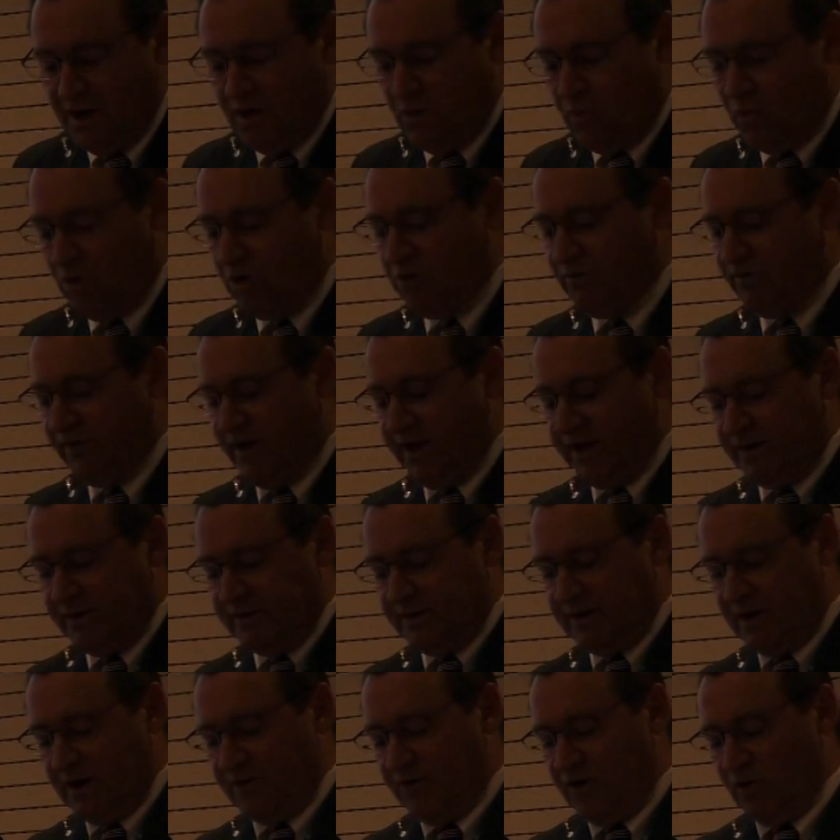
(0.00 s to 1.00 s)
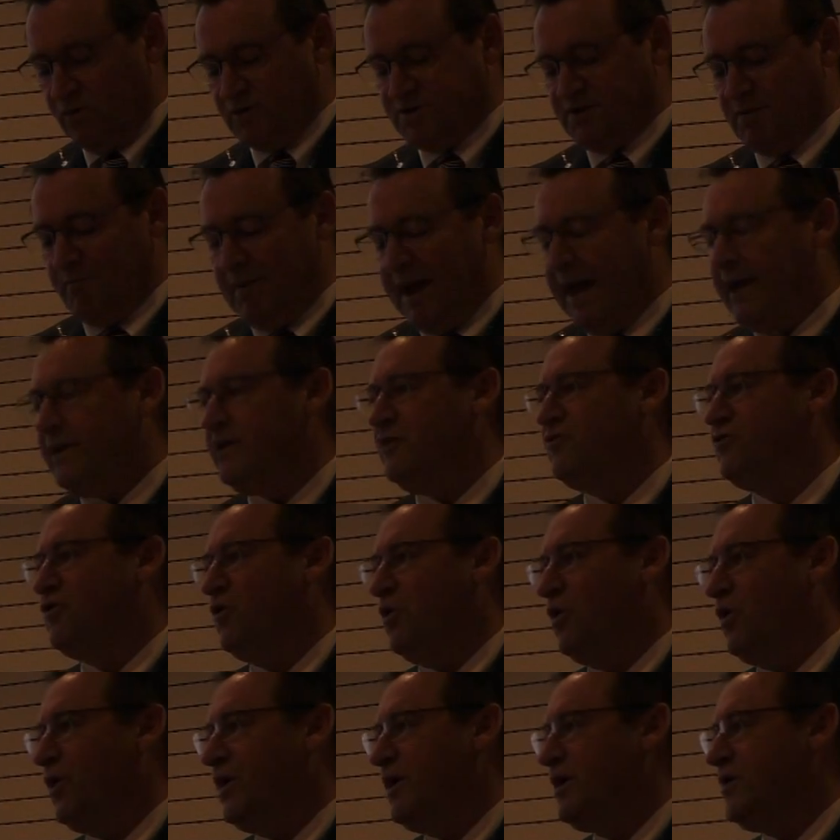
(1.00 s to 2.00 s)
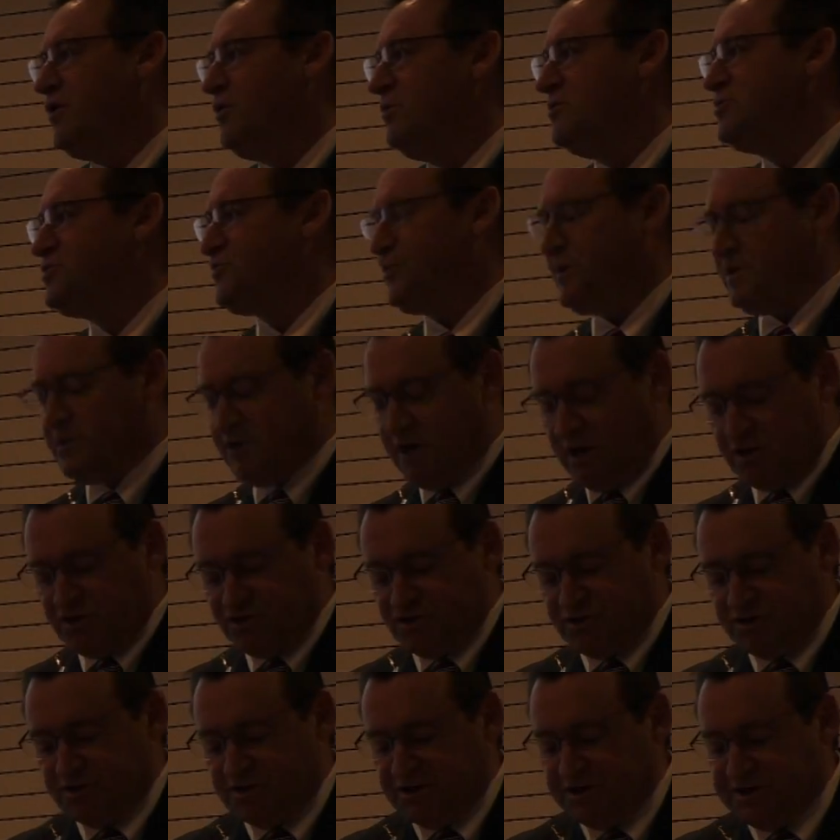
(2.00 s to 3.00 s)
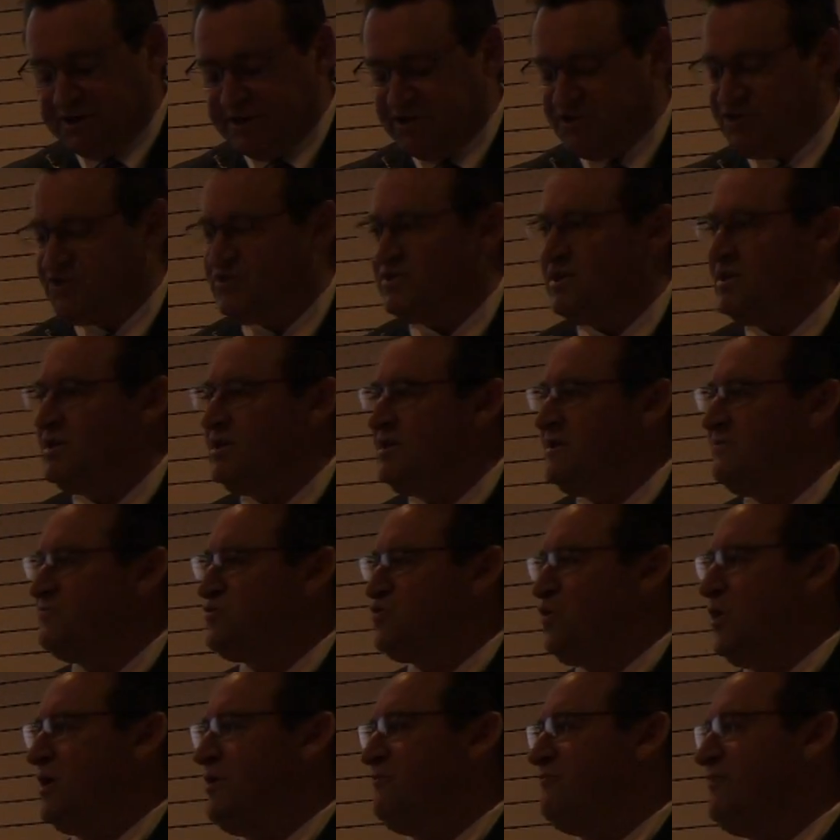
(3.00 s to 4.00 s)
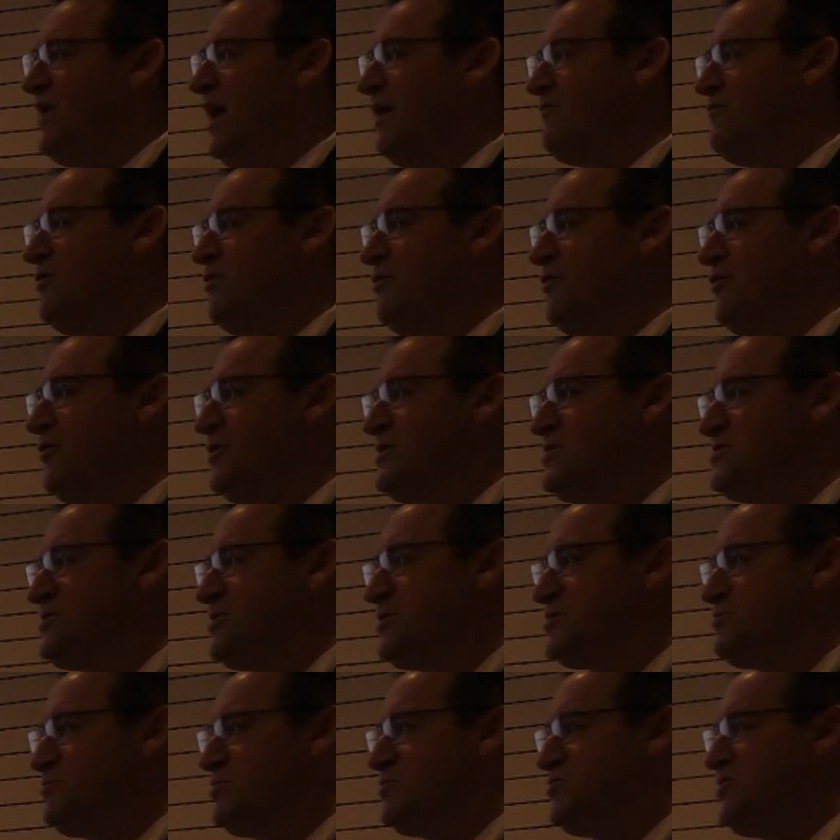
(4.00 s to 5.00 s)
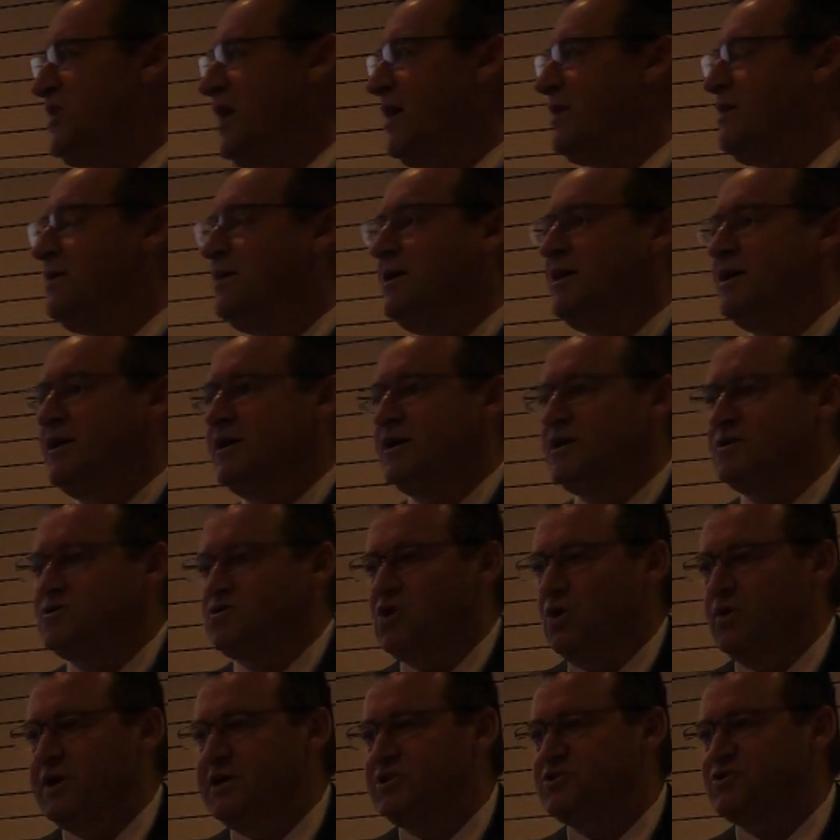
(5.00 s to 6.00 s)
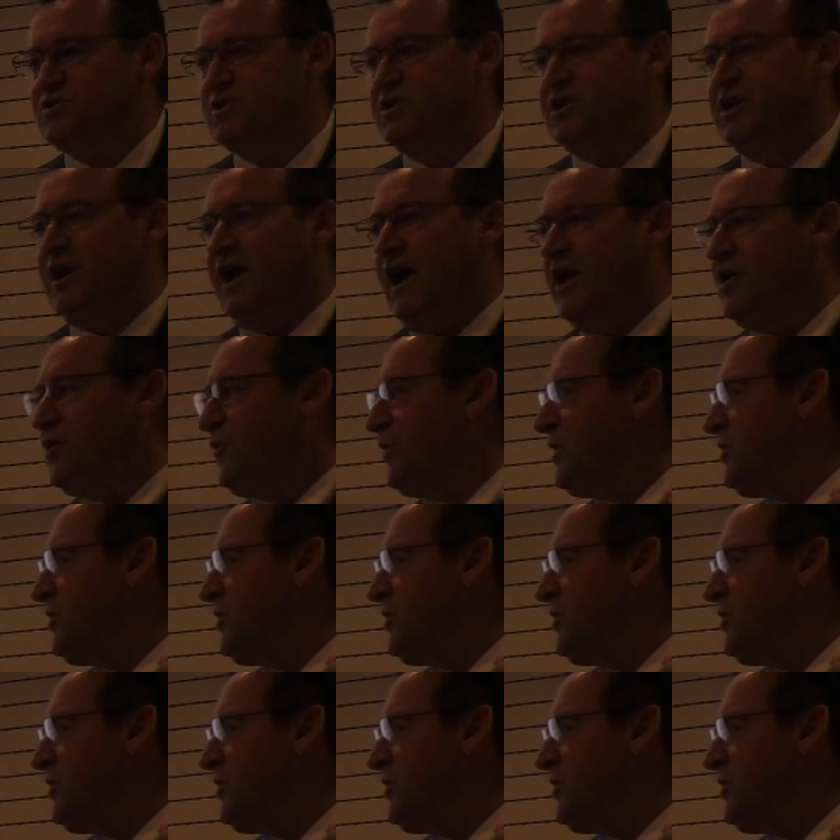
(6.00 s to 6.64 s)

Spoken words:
were that there was a mandatory use reduction in each city of 25 to 36%. So each city had to